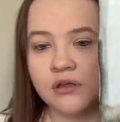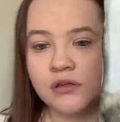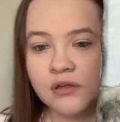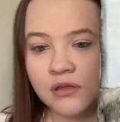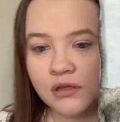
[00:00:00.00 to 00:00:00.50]

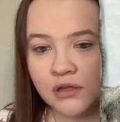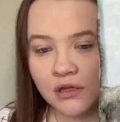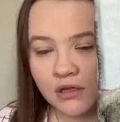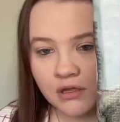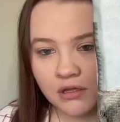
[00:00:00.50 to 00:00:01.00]

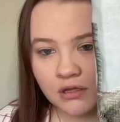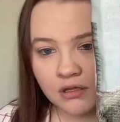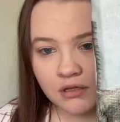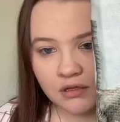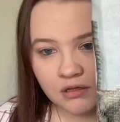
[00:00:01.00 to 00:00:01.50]

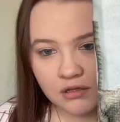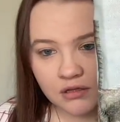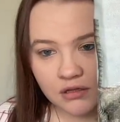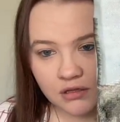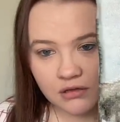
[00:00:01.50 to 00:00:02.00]

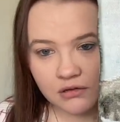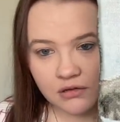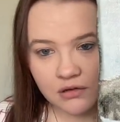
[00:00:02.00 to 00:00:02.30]
Nothing is said.